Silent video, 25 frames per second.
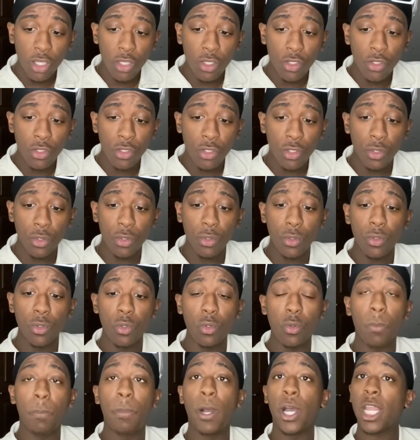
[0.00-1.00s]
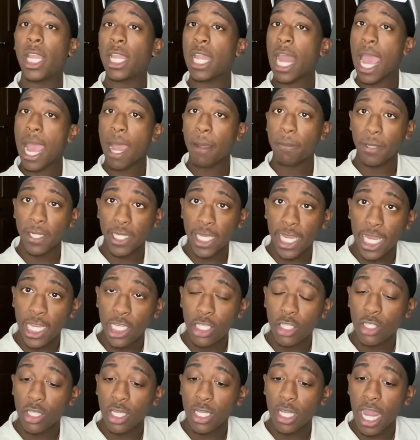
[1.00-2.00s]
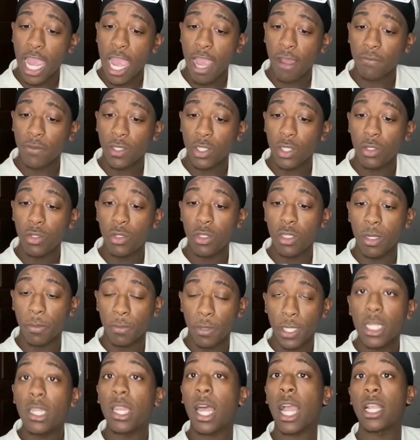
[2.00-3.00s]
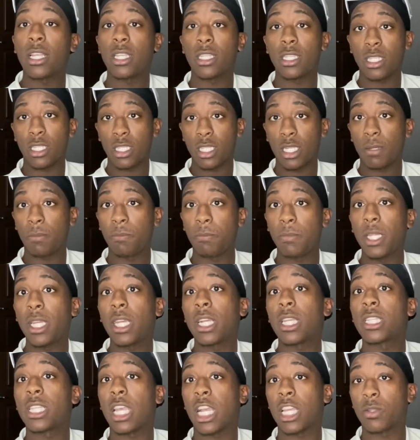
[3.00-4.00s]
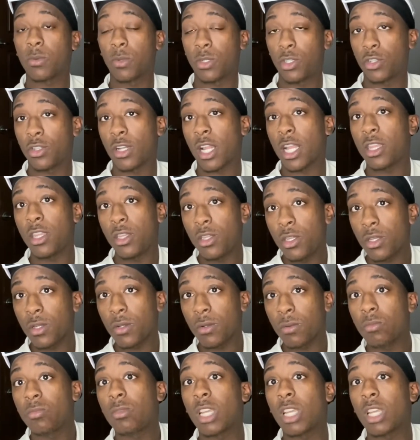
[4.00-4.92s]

you put in an application after you do your pre-licensing, because that's what you're going to have to do.